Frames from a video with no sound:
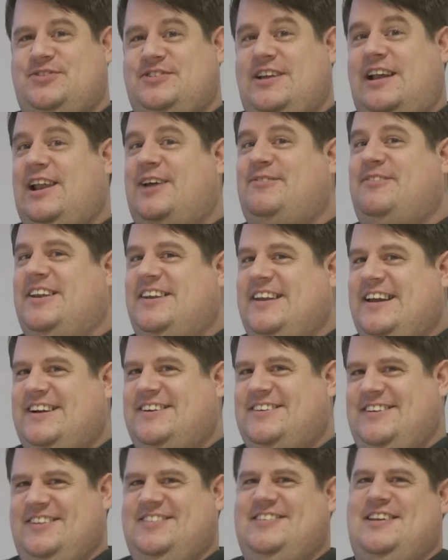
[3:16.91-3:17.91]

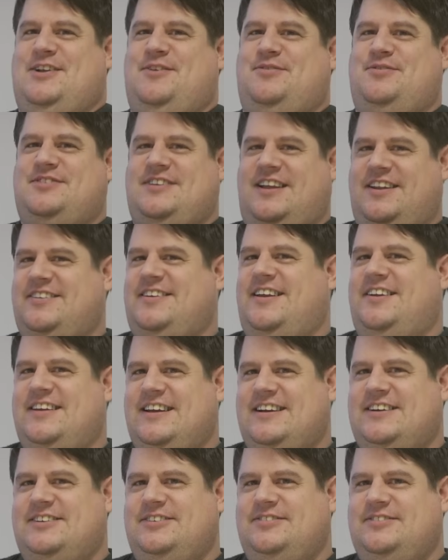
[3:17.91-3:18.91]
Salamander instead of
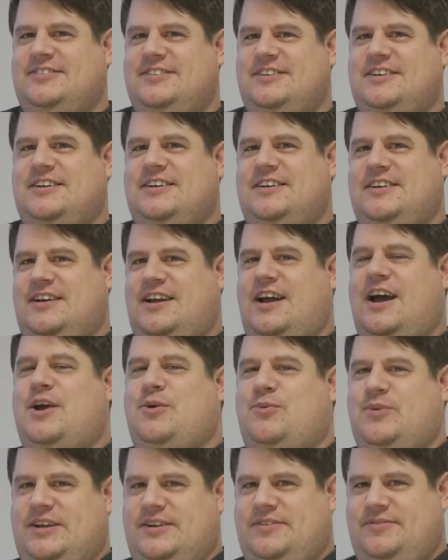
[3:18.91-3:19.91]
Santander, mm -hmm.
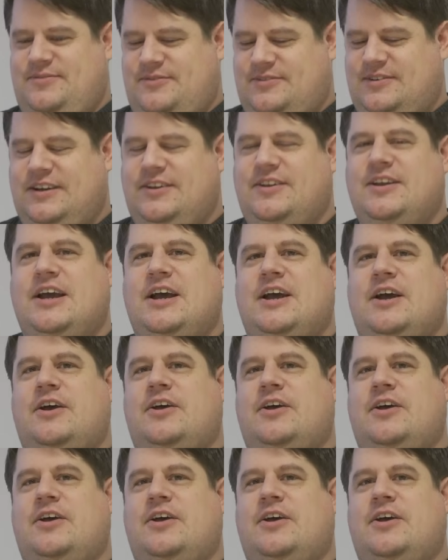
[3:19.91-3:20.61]
I win, right?